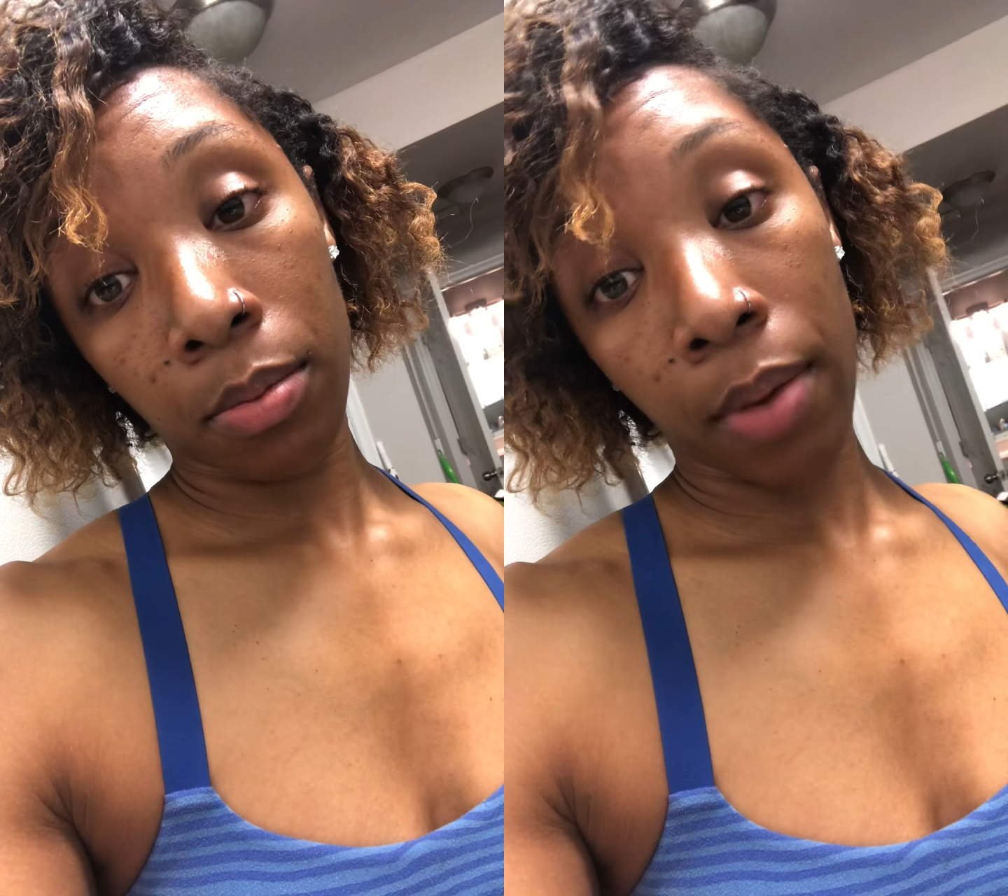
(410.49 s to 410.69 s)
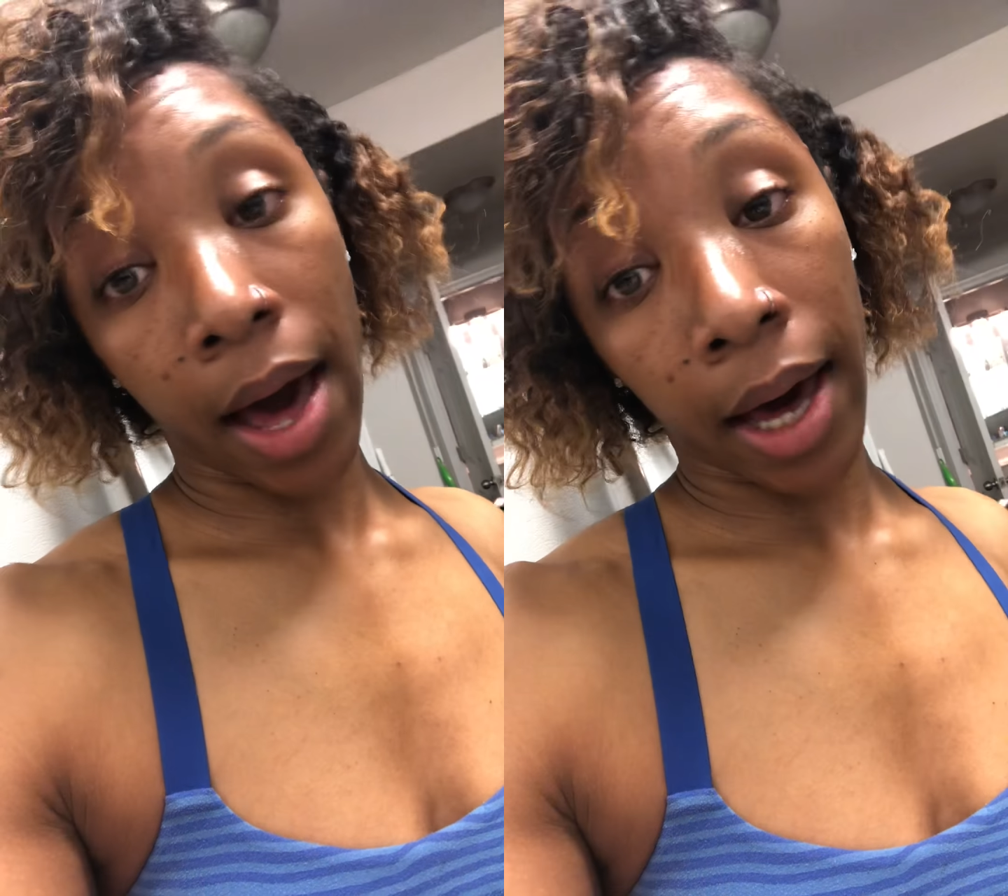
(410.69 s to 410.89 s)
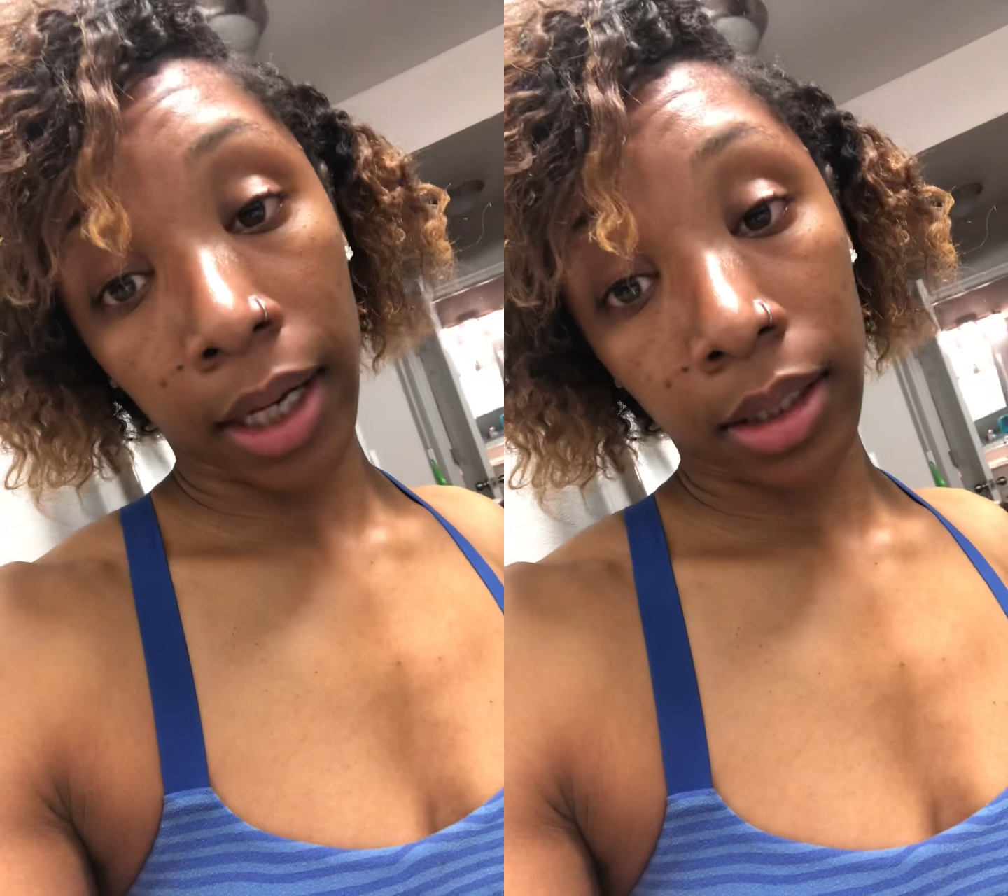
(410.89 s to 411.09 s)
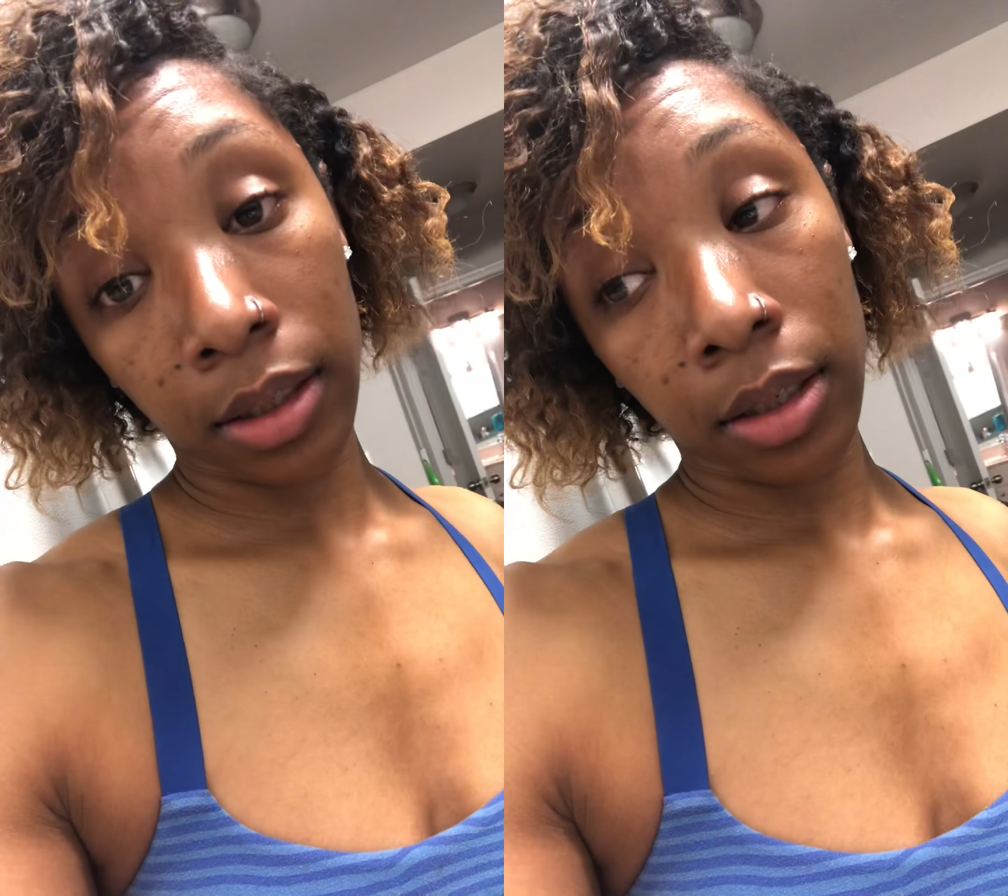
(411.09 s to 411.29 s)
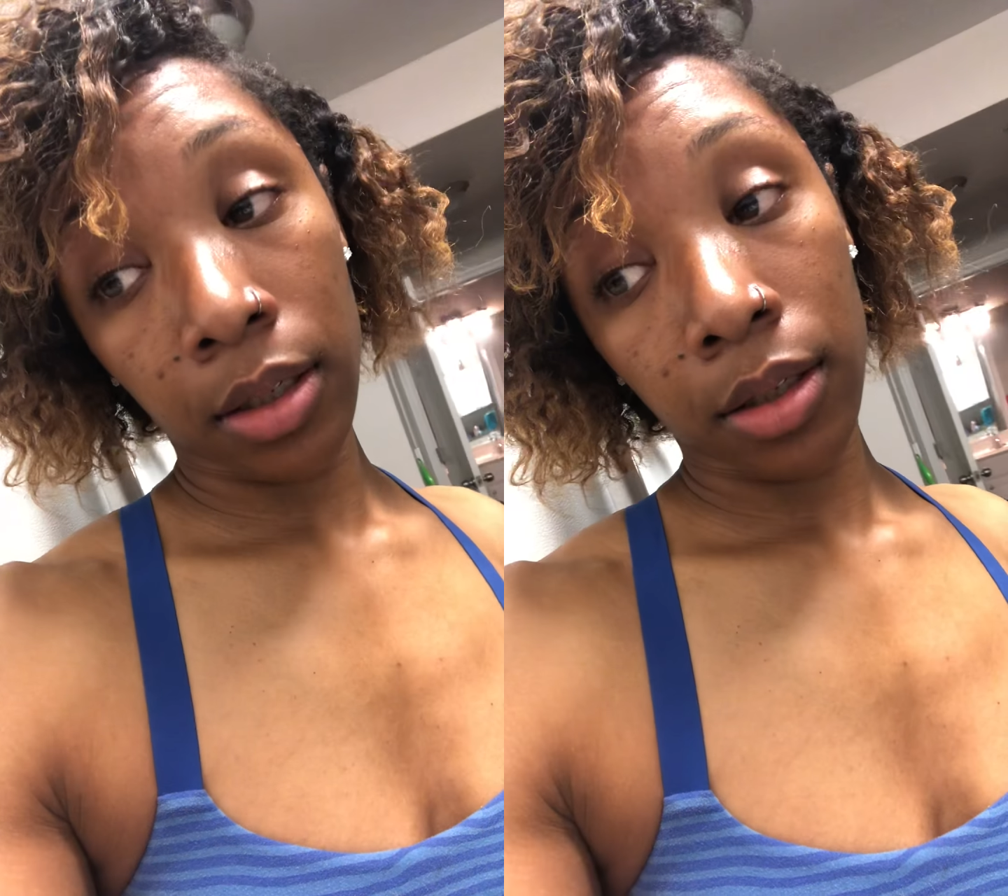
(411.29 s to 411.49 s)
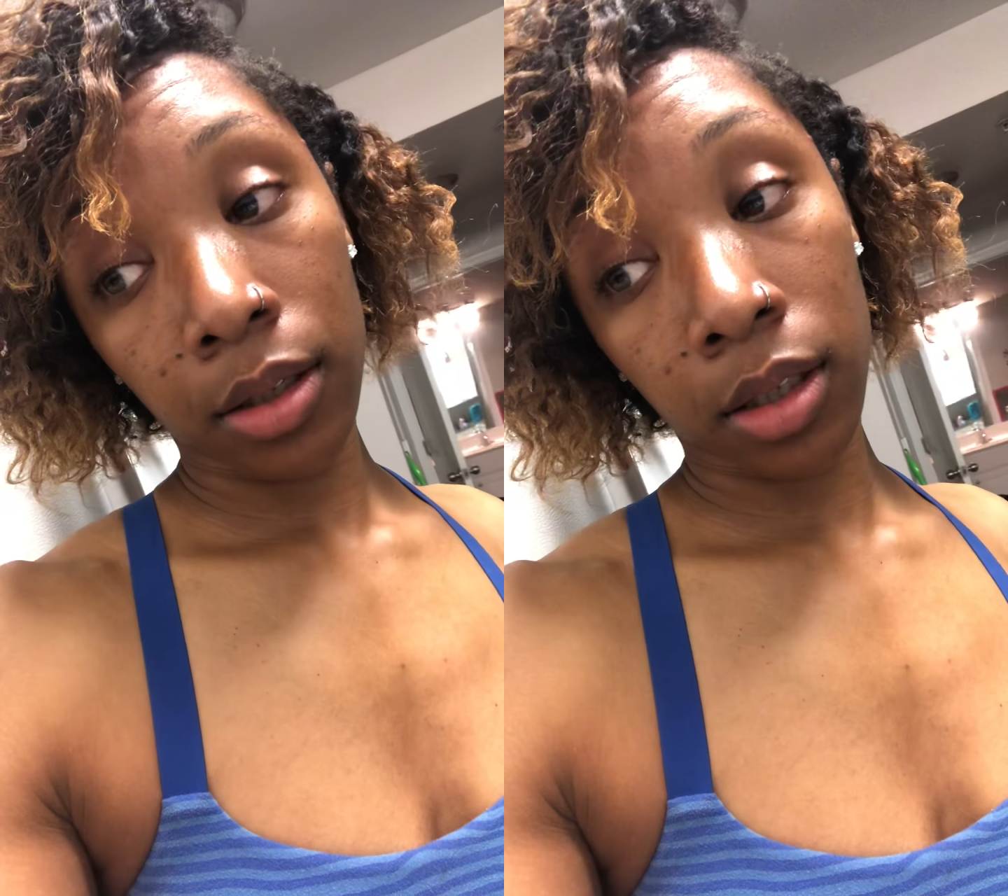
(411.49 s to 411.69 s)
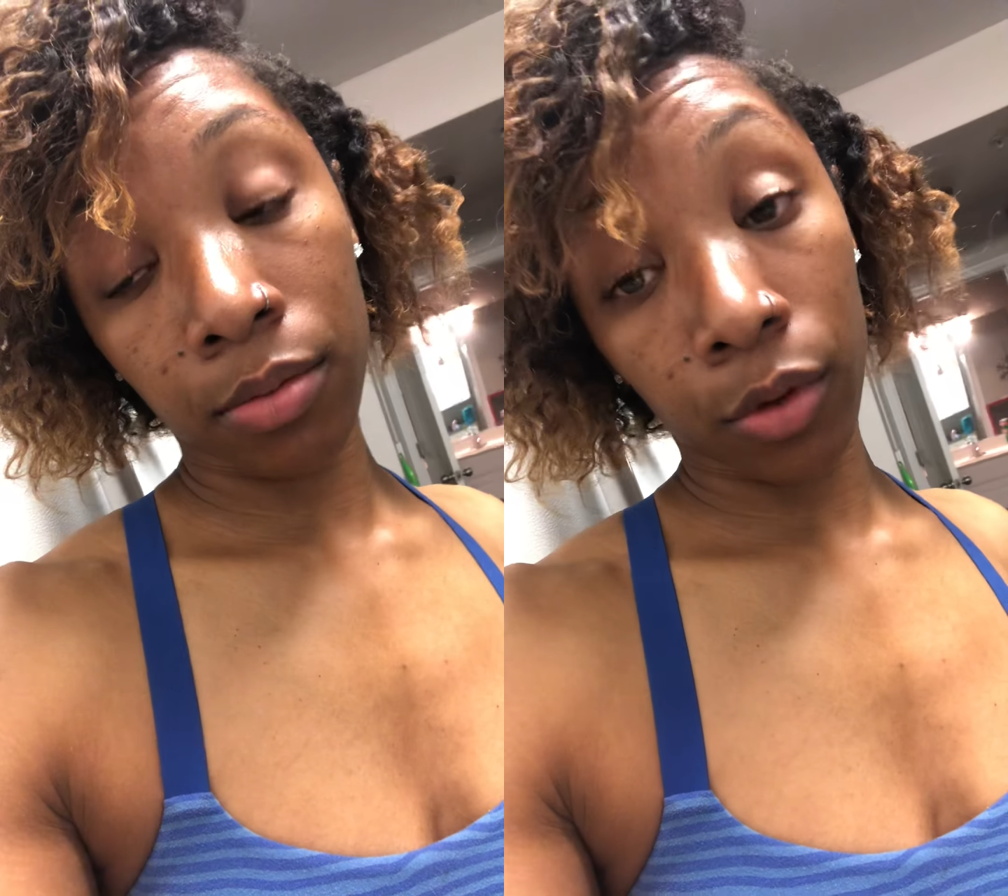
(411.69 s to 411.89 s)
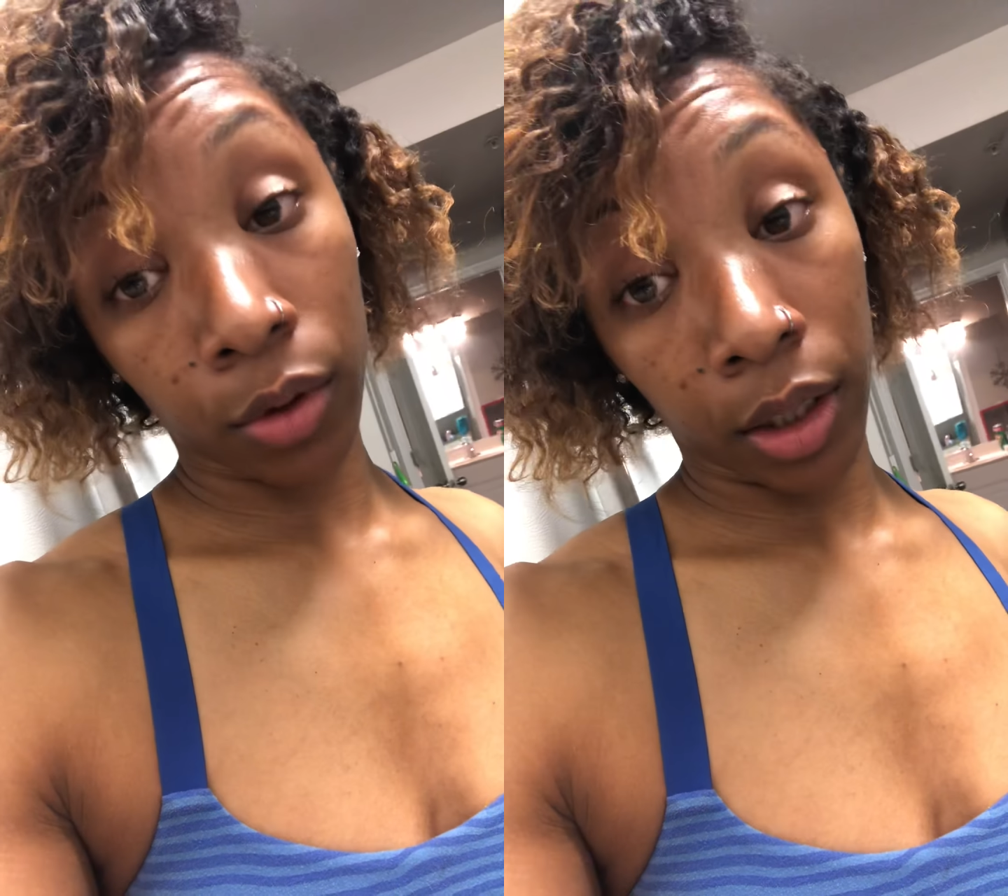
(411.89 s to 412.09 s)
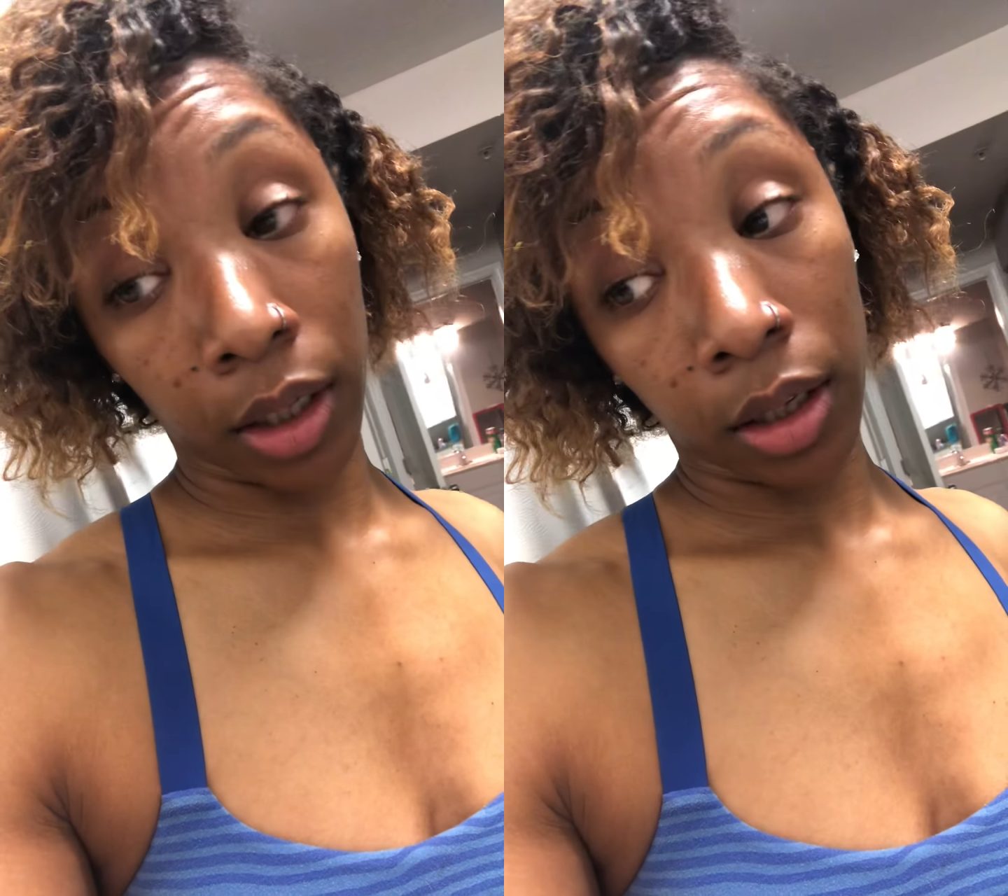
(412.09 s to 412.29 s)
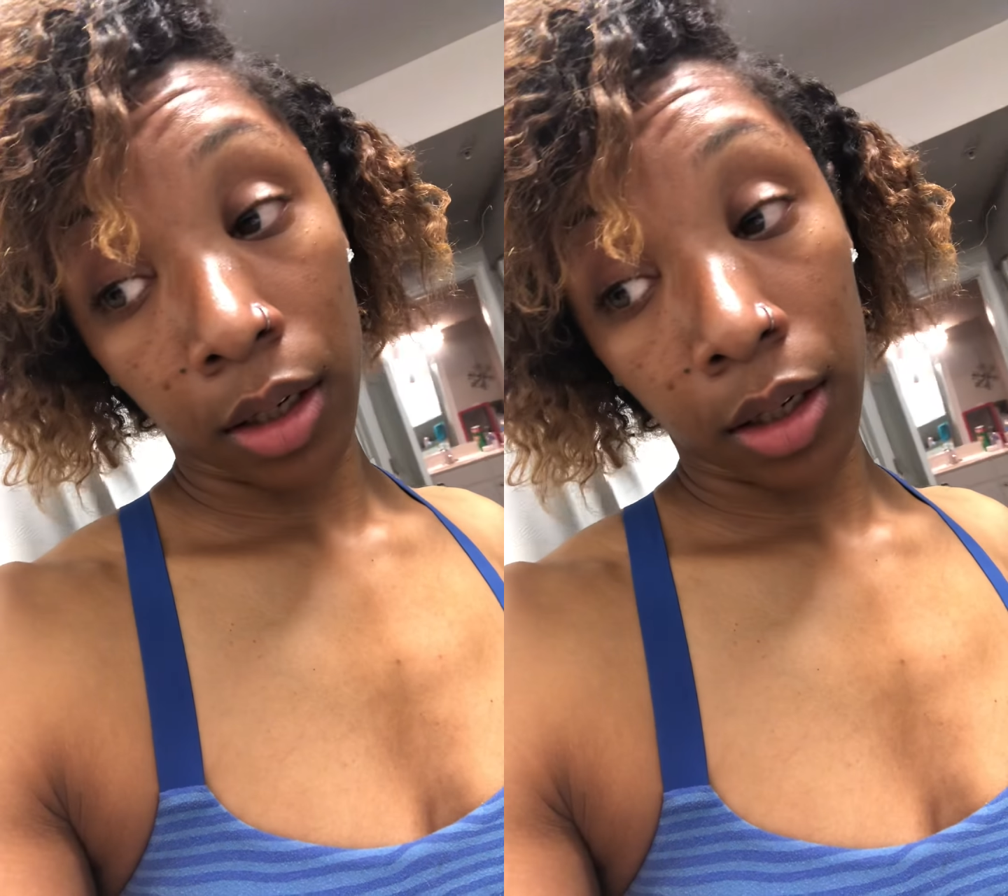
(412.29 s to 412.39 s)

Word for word: packed smoothie